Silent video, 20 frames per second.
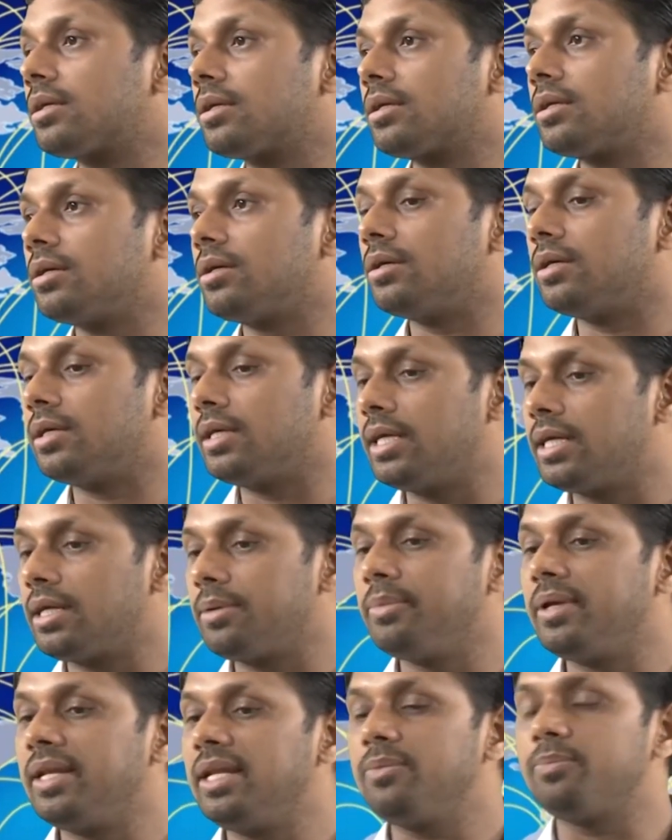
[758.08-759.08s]

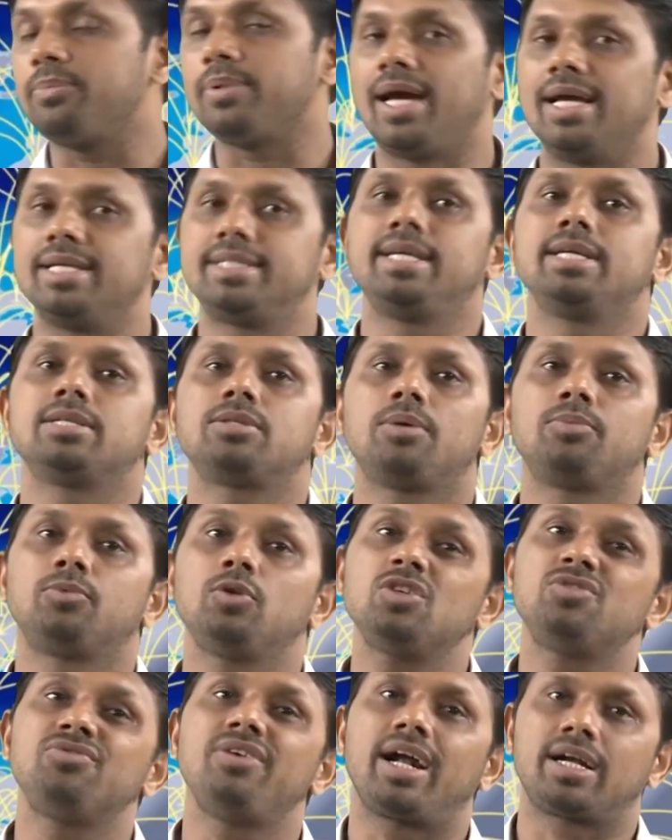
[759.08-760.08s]
determining prices of
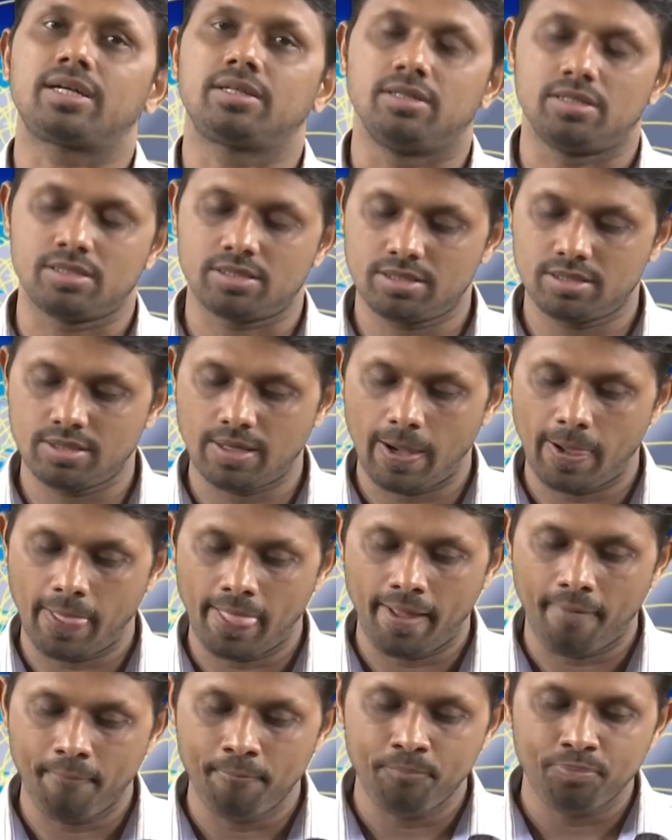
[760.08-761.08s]
those factors.
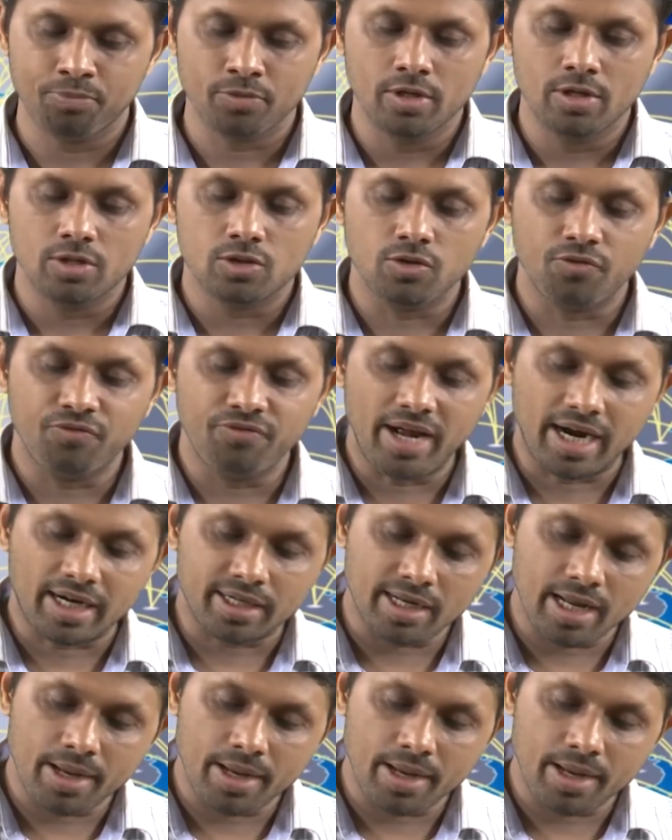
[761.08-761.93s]
So, factor